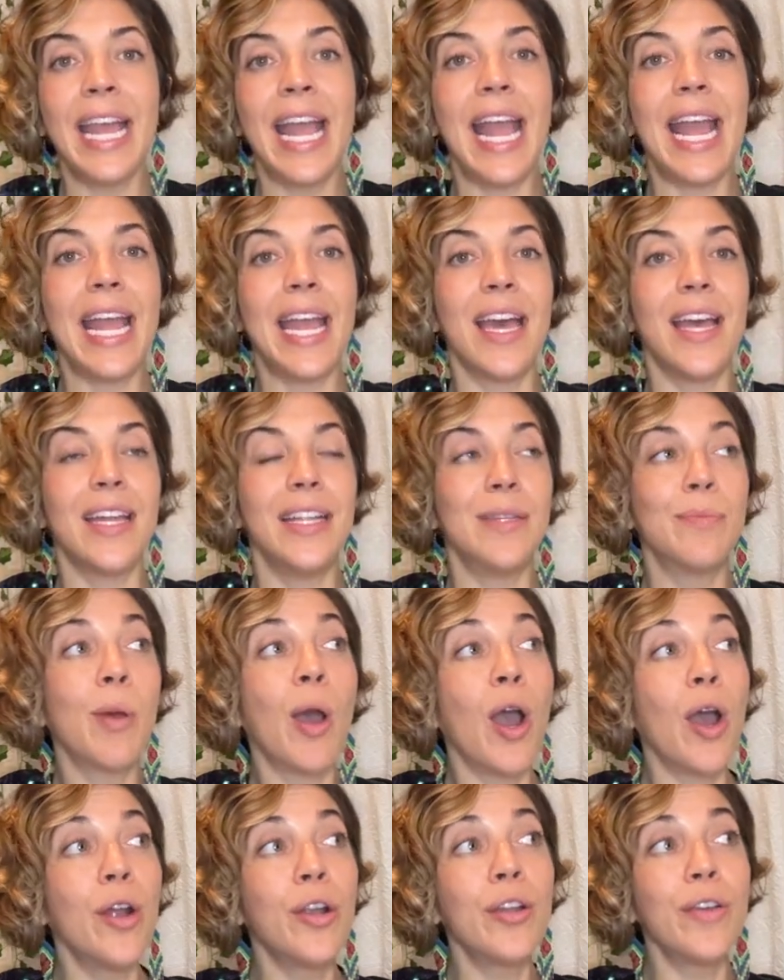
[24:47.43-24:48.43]
and
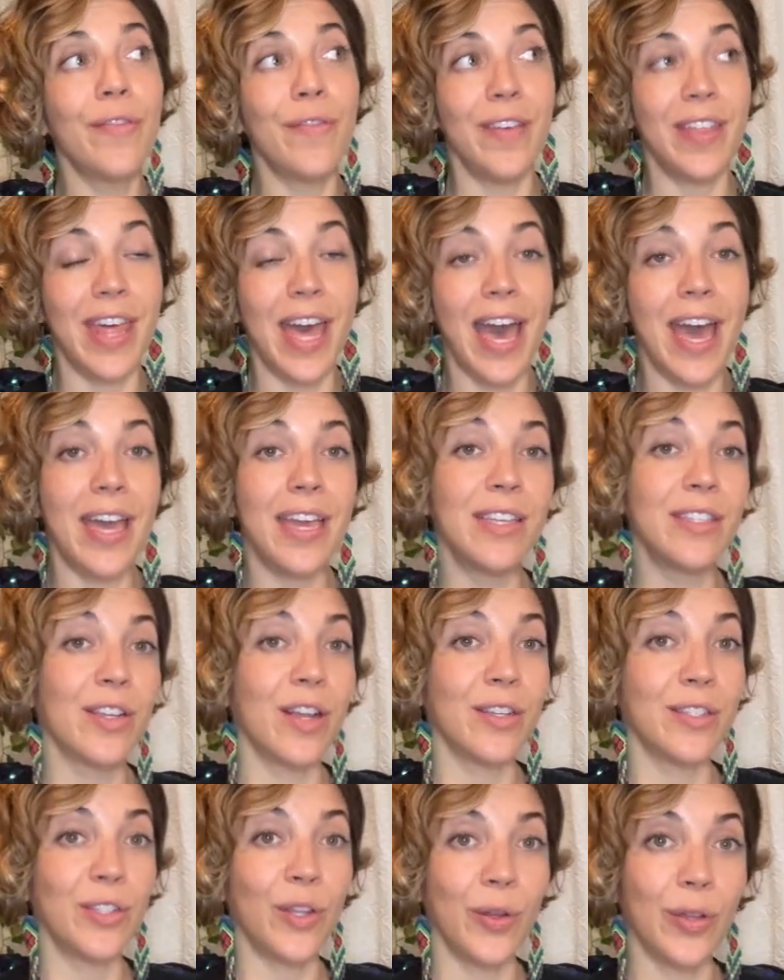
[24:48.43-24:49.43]
part of that is
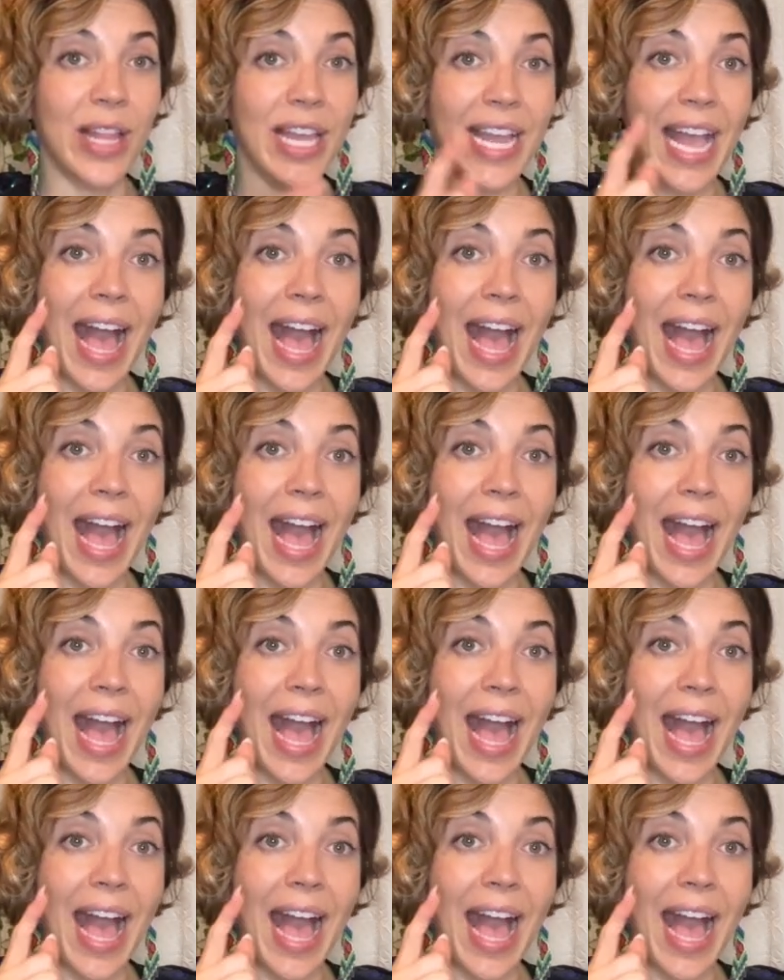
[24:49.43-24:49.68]
also like